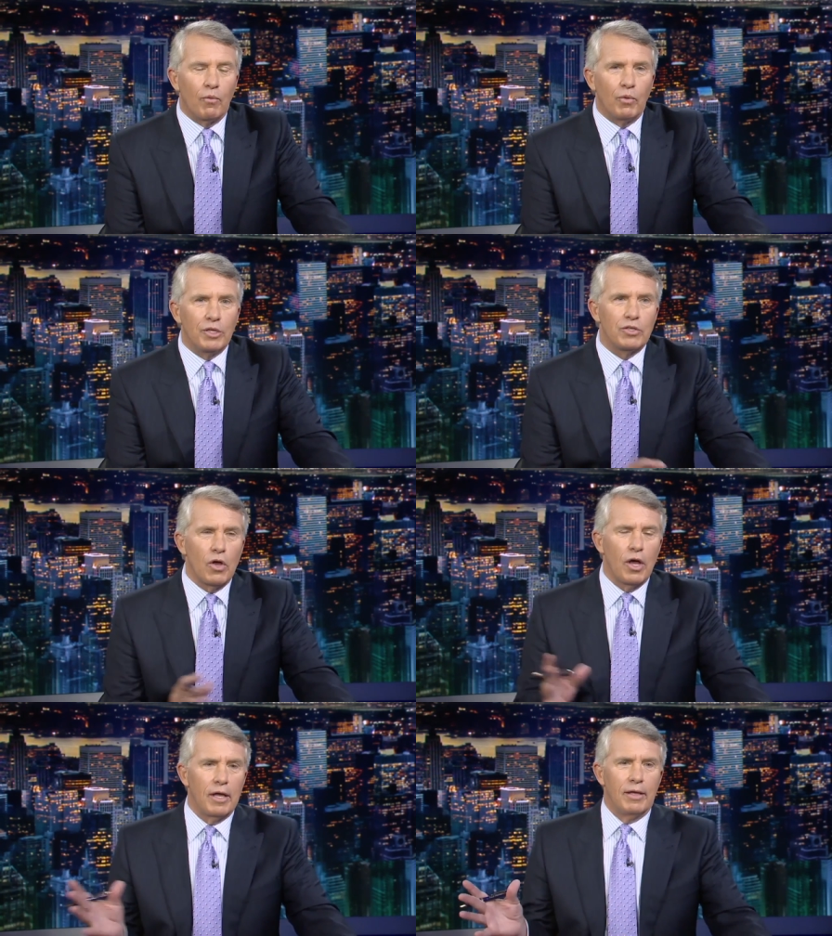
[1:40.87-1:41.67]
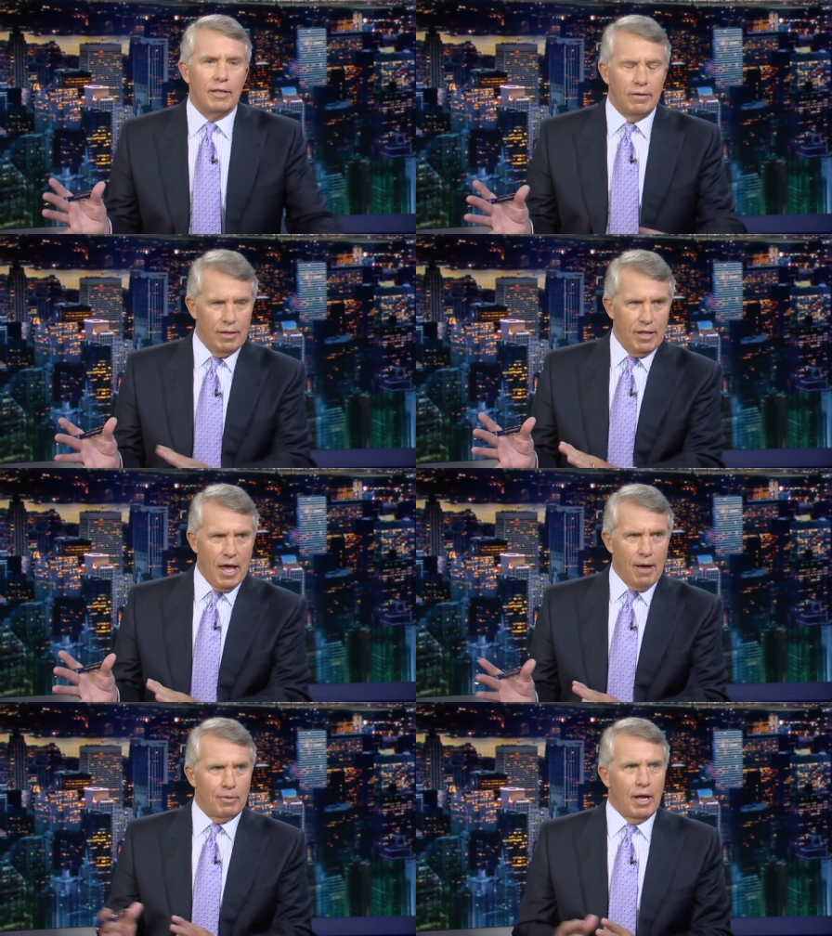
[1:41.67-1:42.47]
we saw in
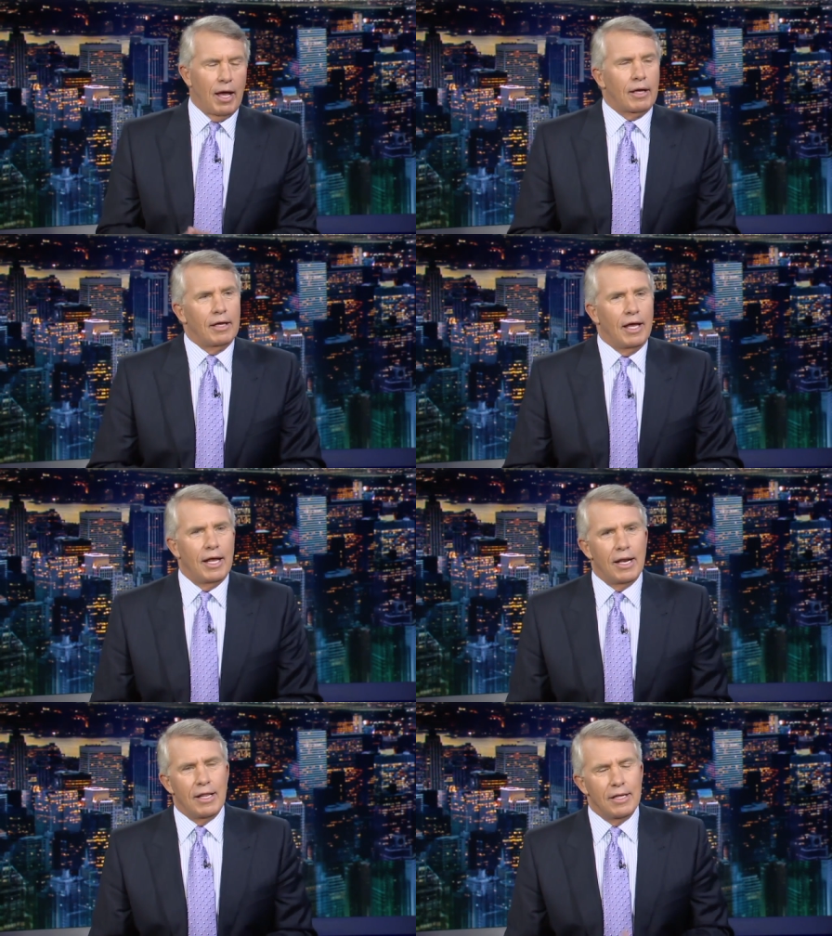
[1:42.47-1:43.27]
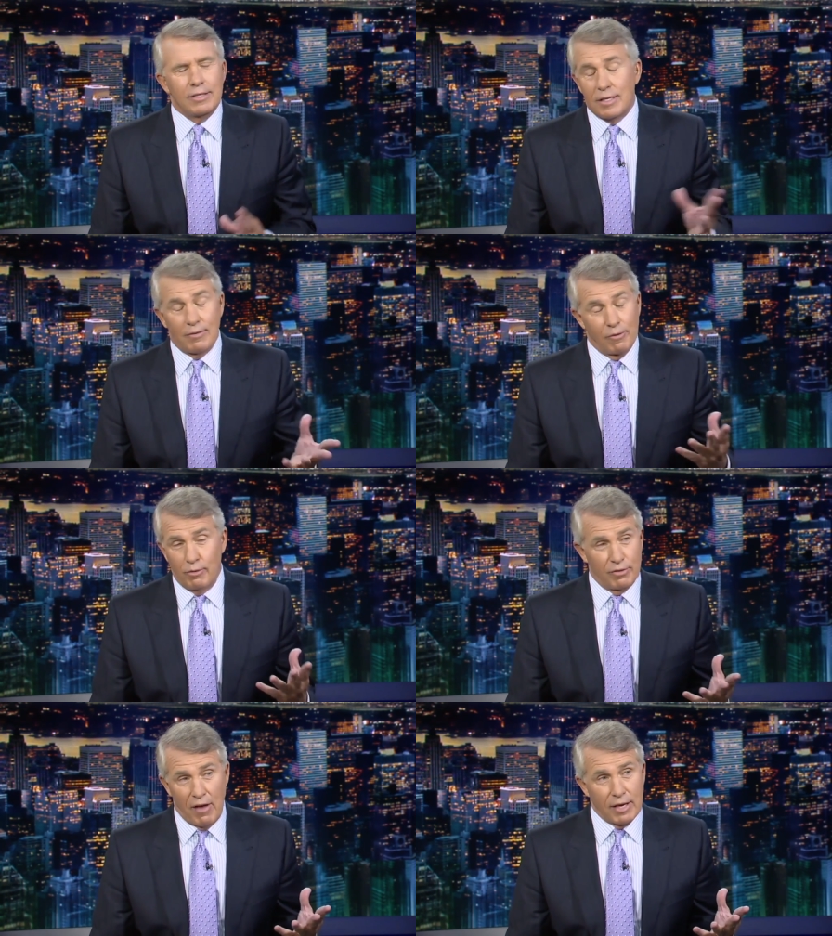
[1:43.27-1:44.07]
the op-doc, and this
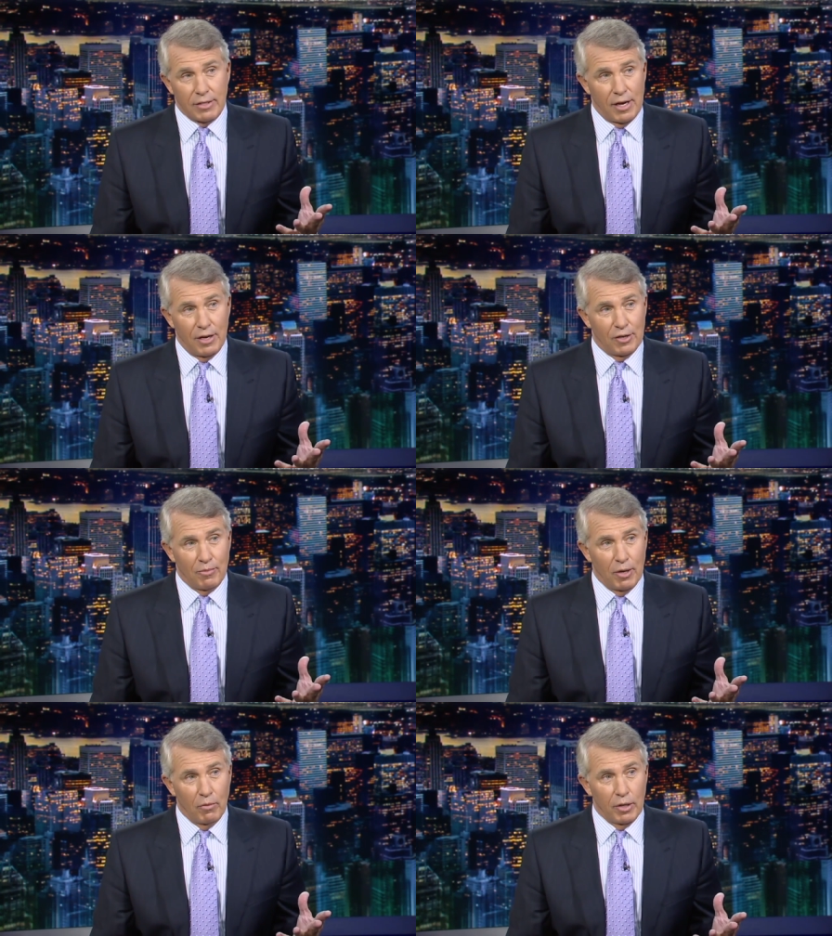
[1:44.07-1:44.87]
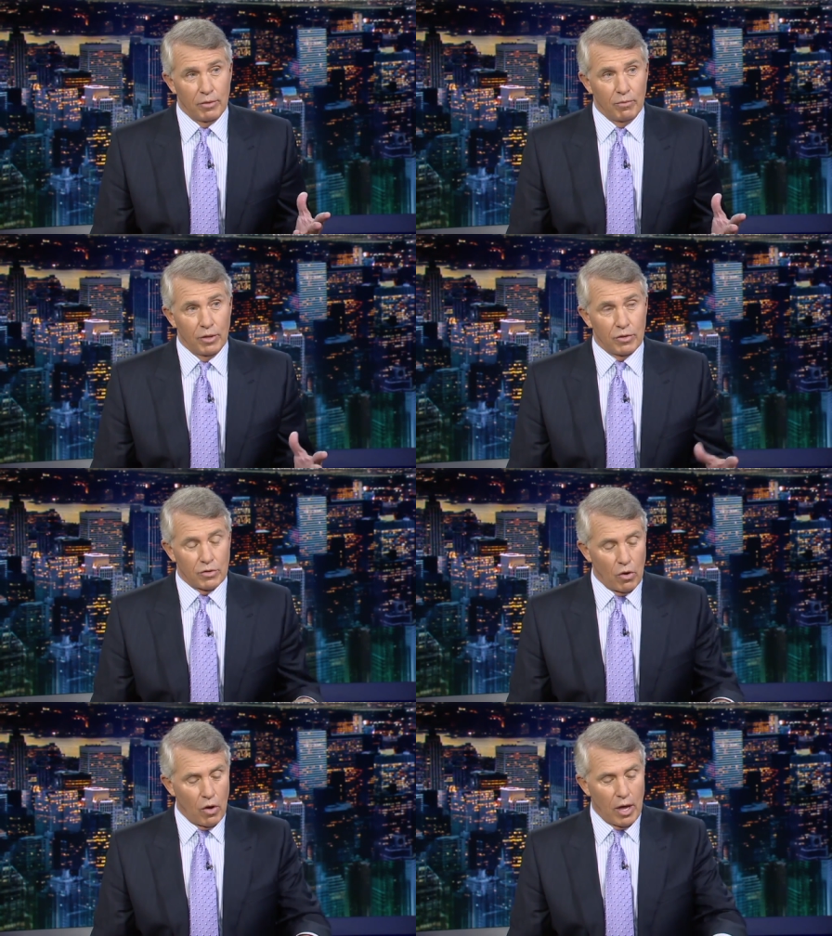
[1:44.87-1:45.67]
was fascinating to me, we
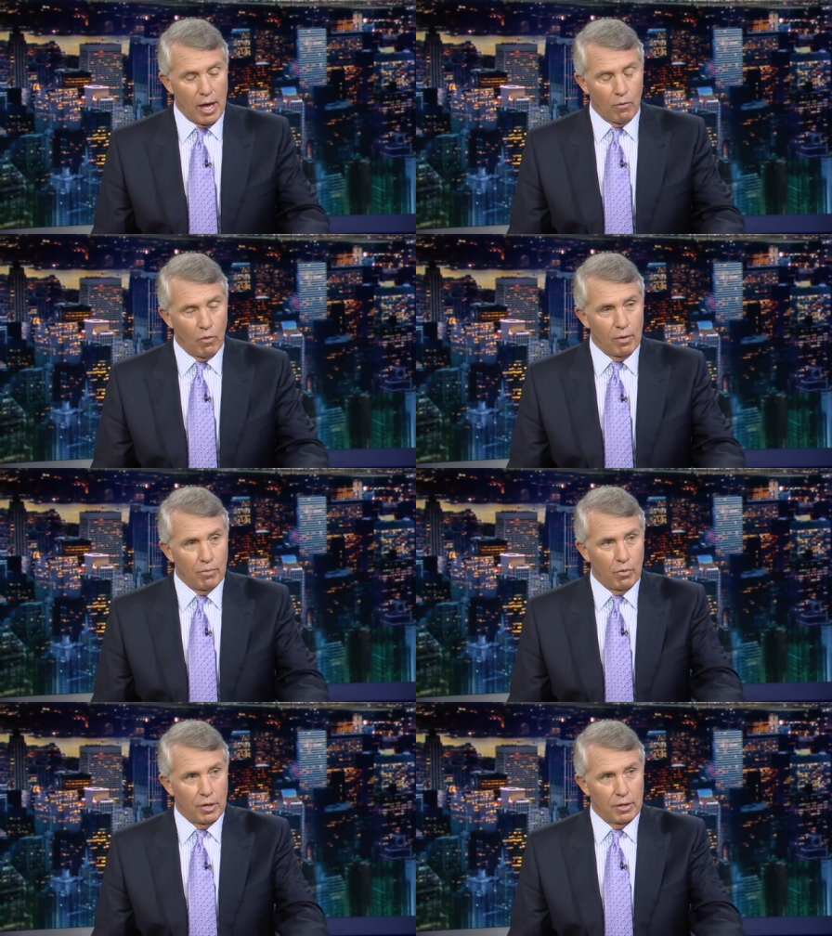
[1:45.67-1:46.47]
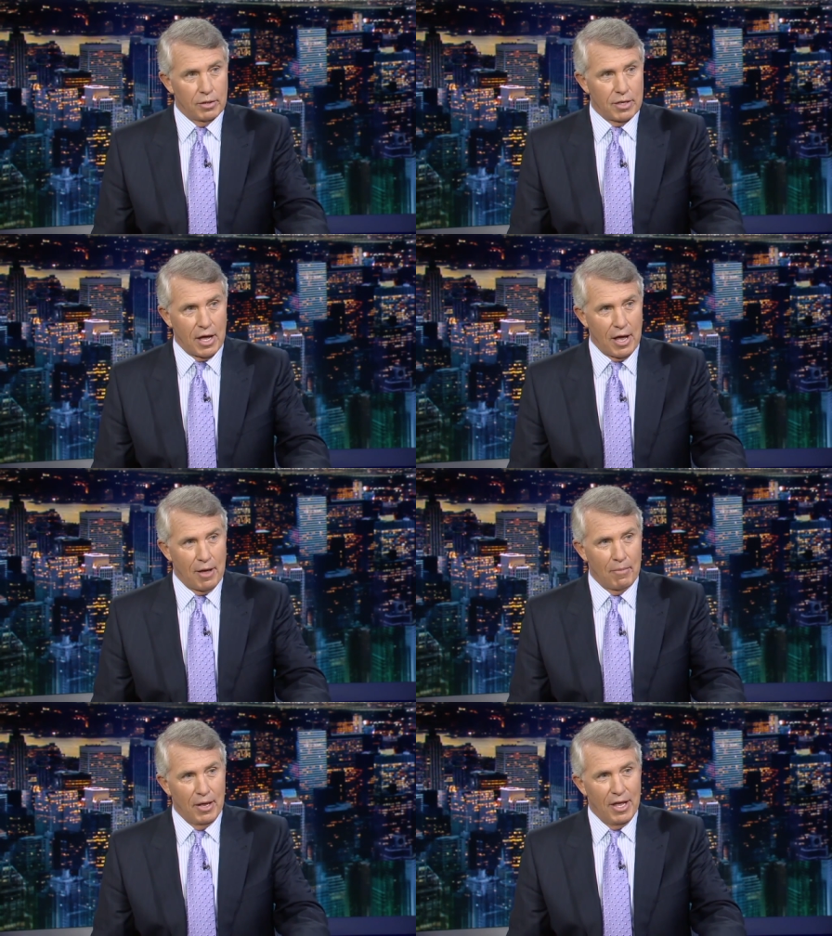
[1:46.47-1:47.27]
saw at one point in time